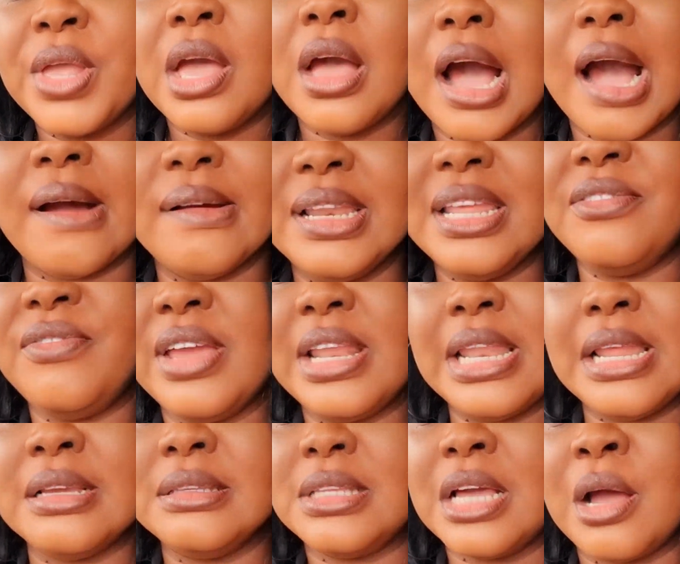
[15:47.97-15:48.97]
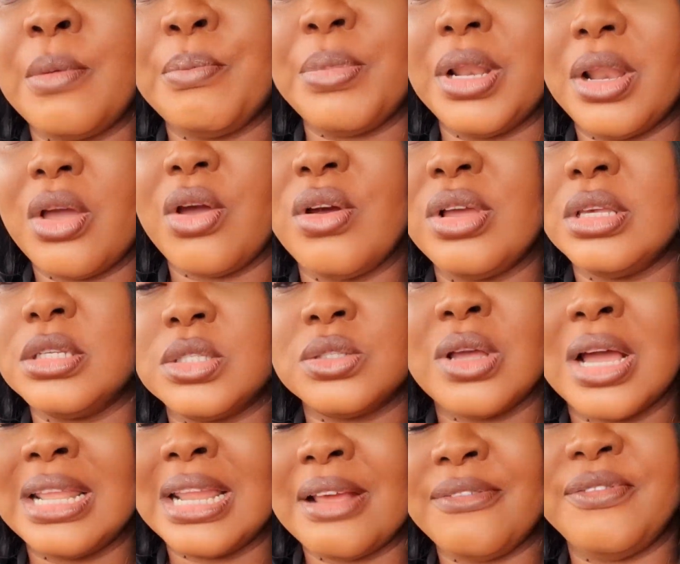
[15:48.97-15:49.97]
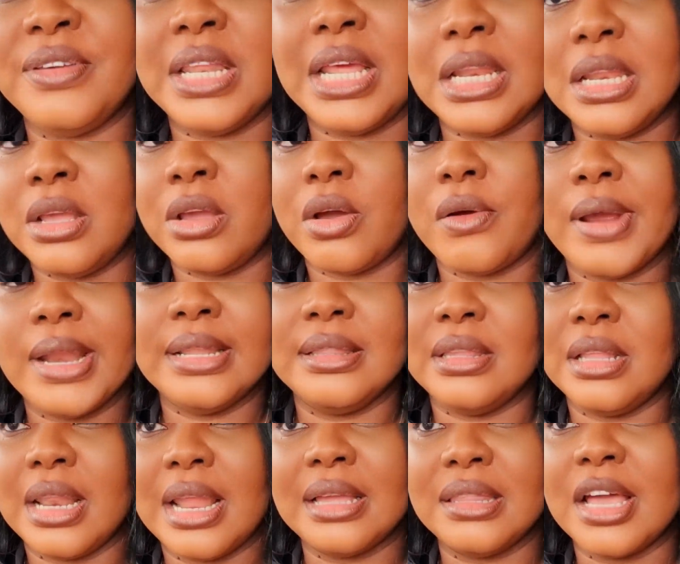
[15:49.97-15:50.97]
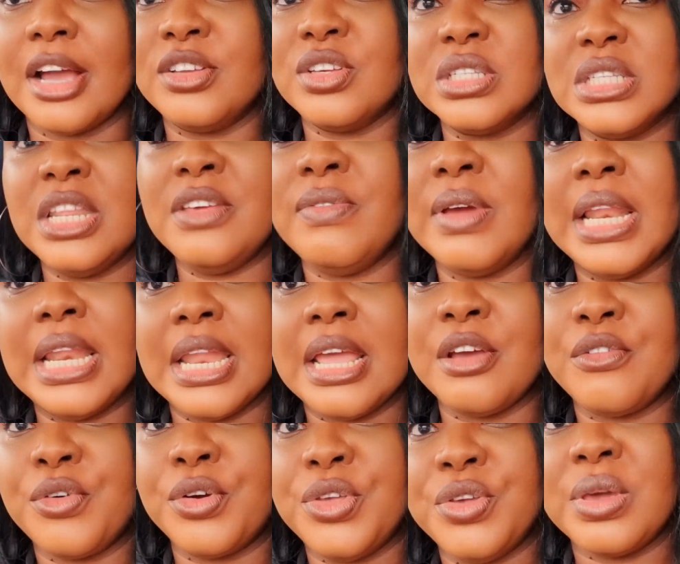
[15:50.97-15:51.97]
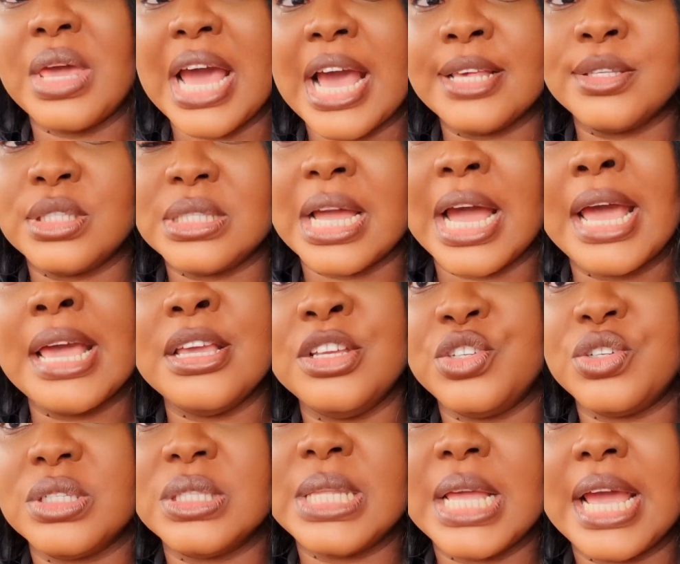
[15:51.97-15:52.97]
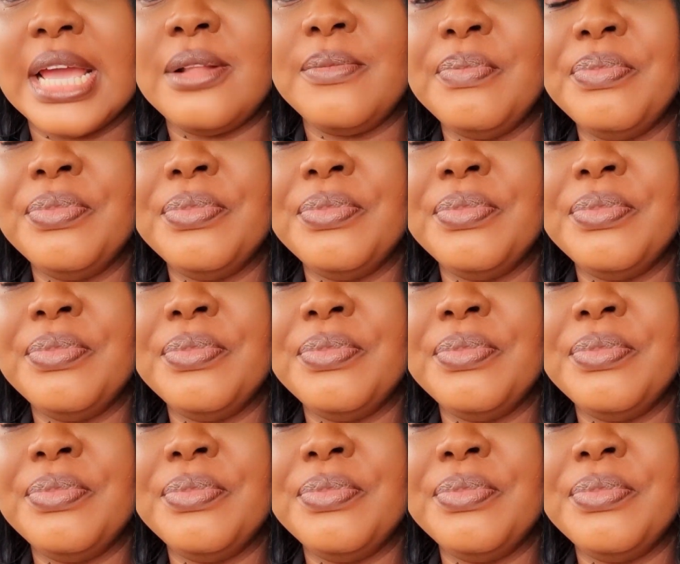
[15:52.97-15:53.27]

I'll leave a link down below. It's not an affiliate link or anything like that. I'll just leave a link for you guys that are interested